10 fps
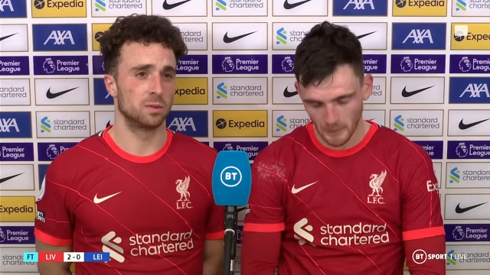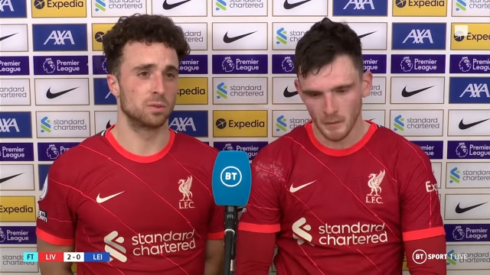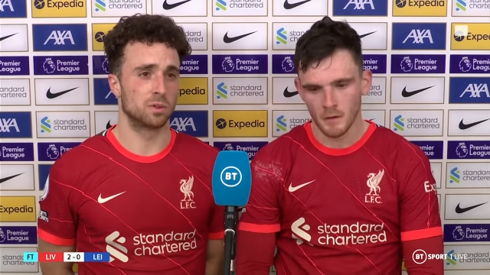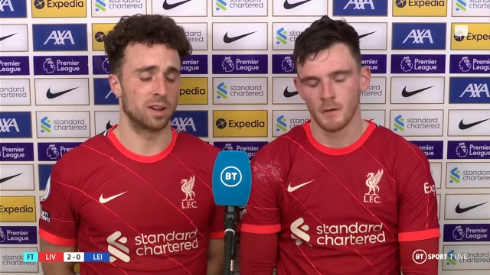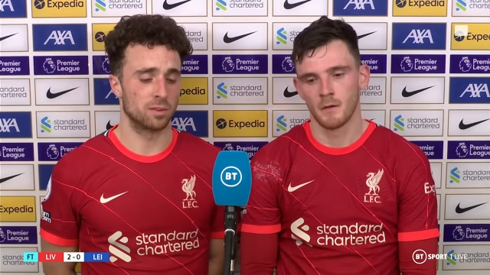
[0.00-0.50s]
Speaker 1: need
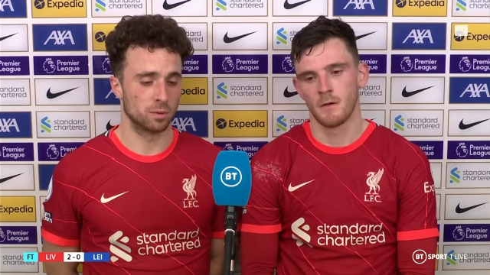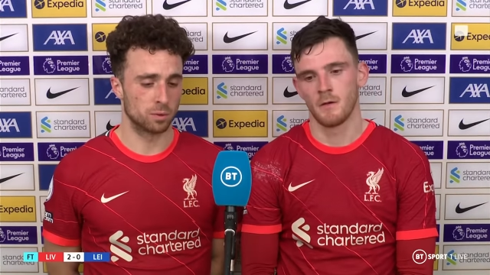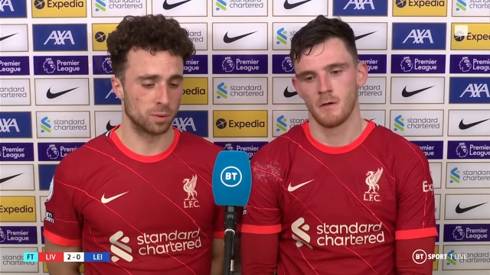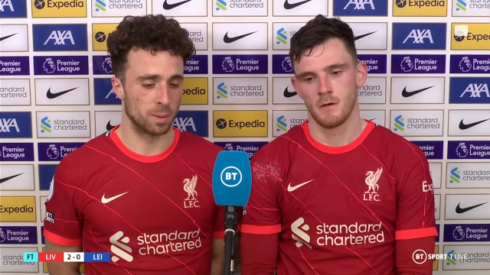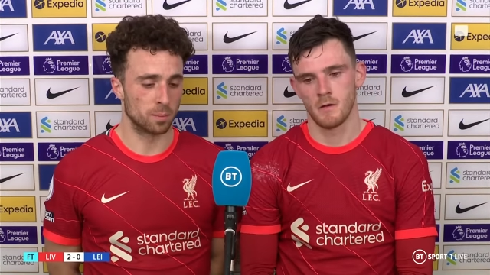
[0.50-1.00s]
to try
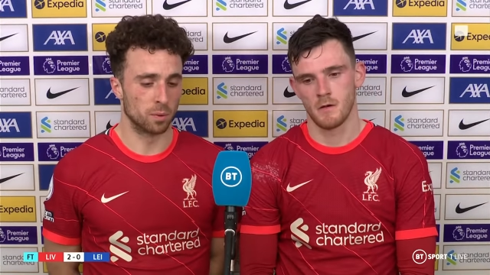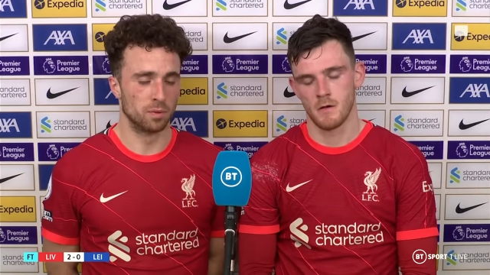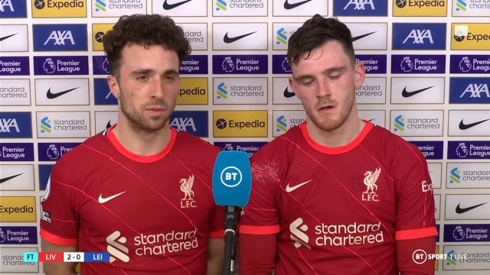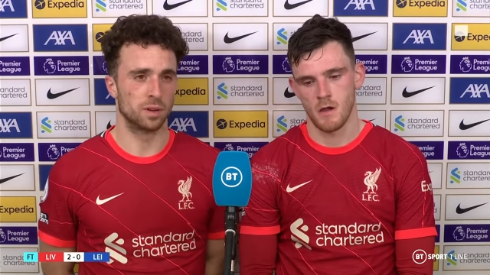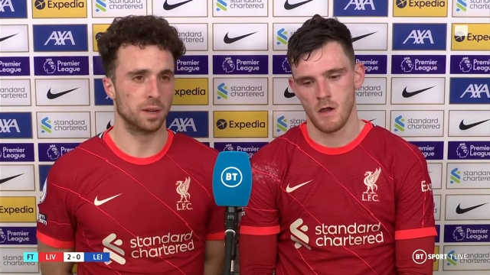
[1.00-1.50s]
to, to
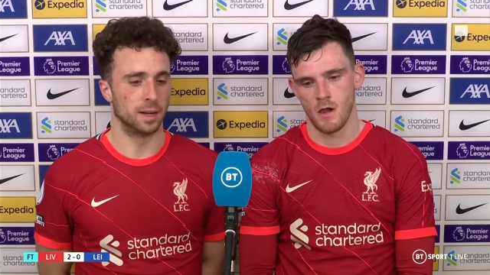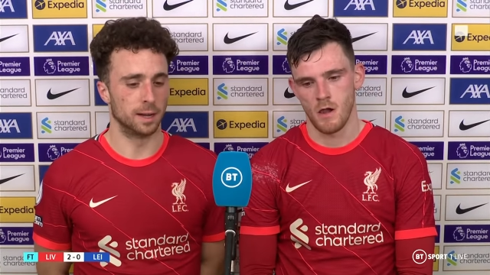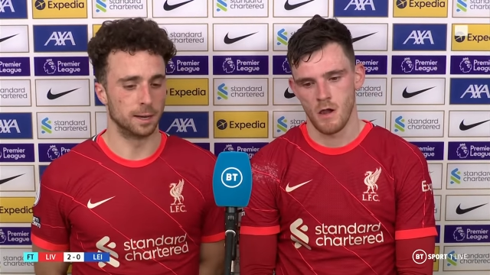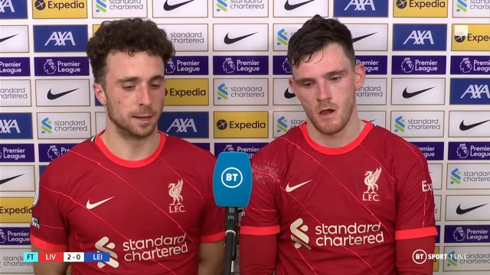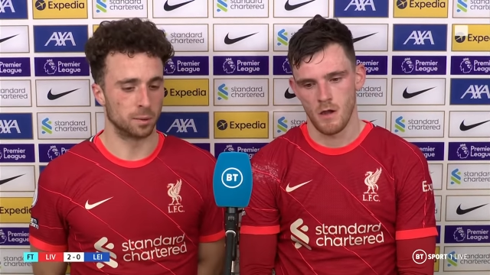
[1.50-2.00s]
improve.
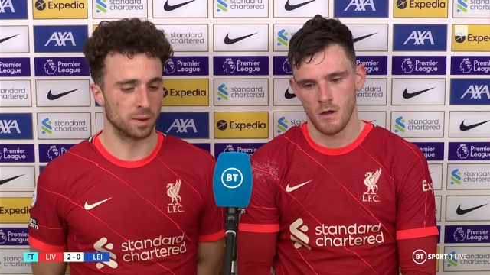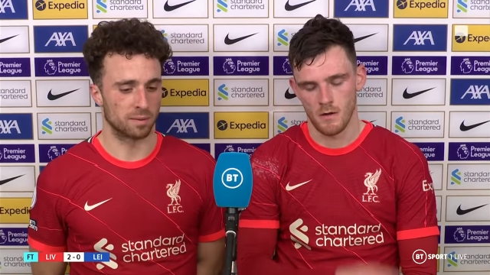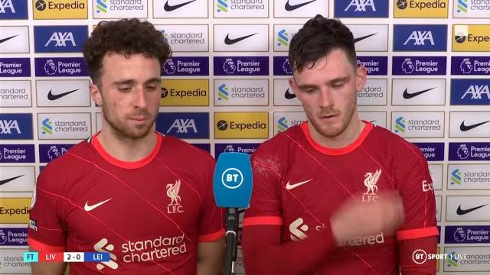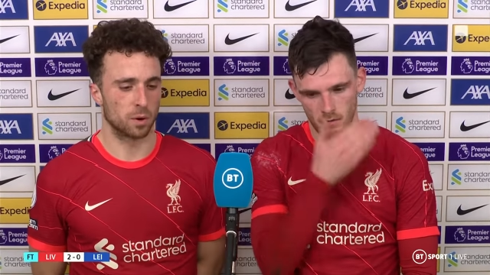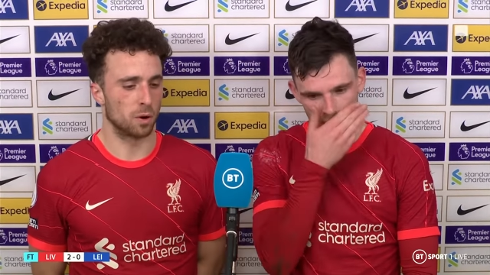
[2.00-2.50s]
Uh, we
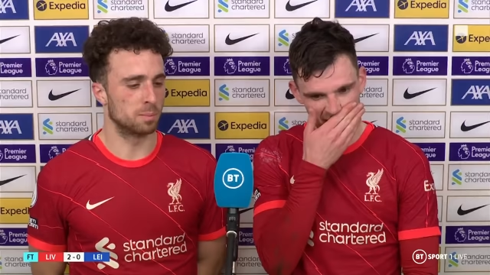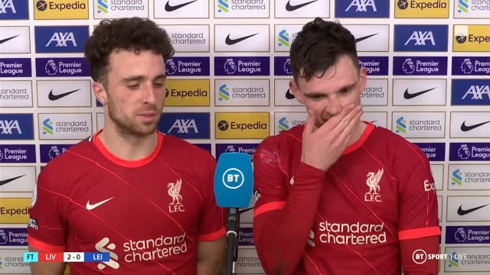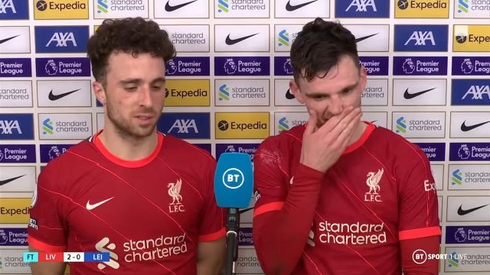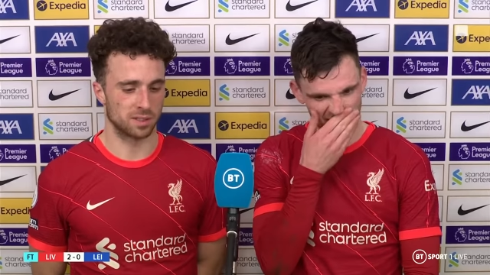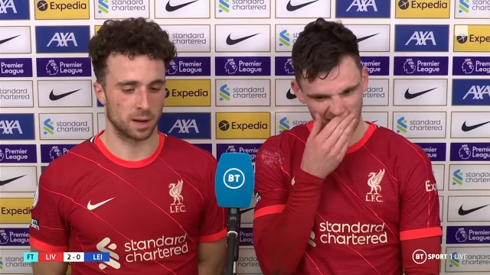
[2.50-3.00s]
have more
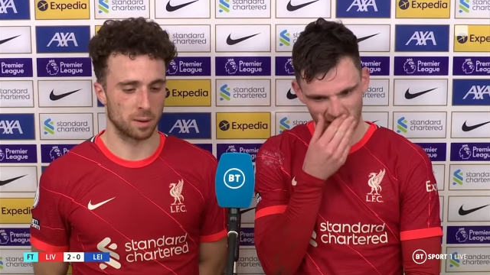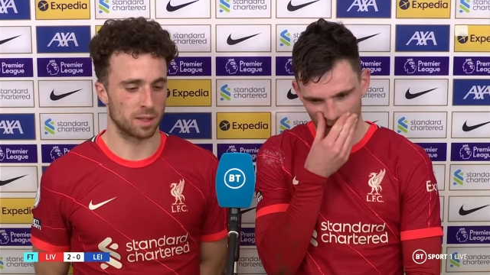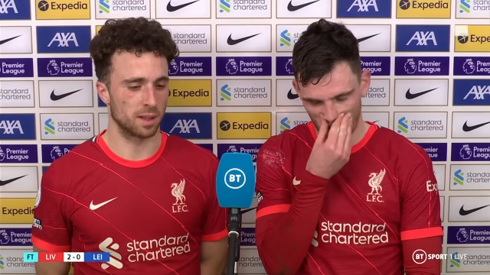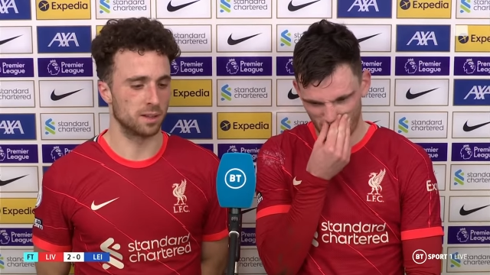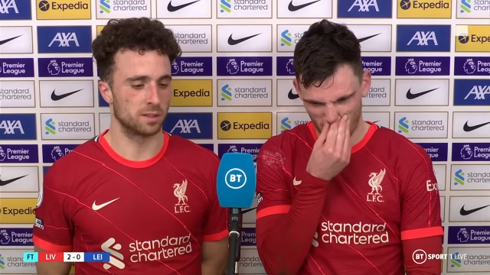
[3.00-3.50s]
options now. I
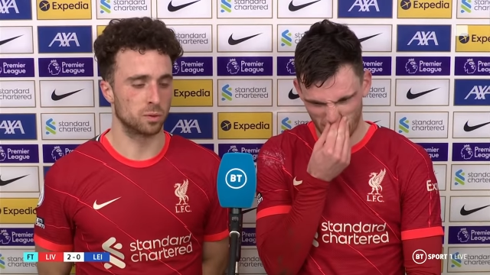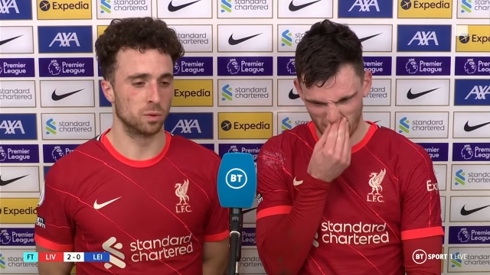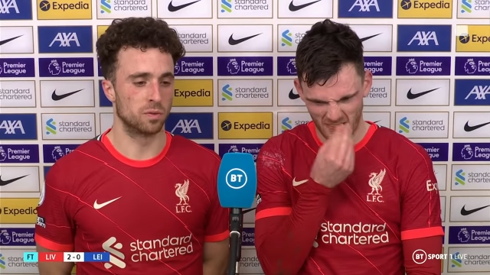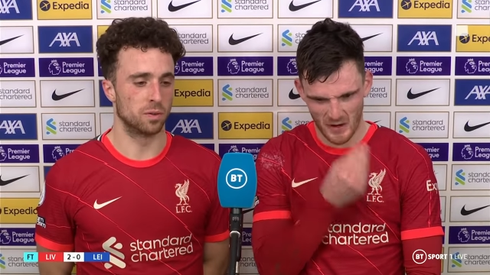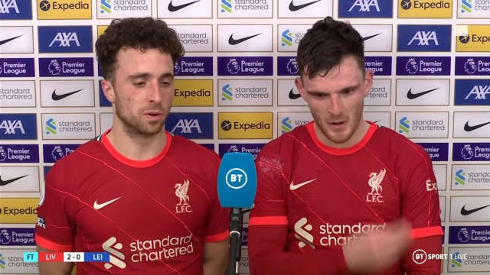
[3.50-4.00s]
think it's good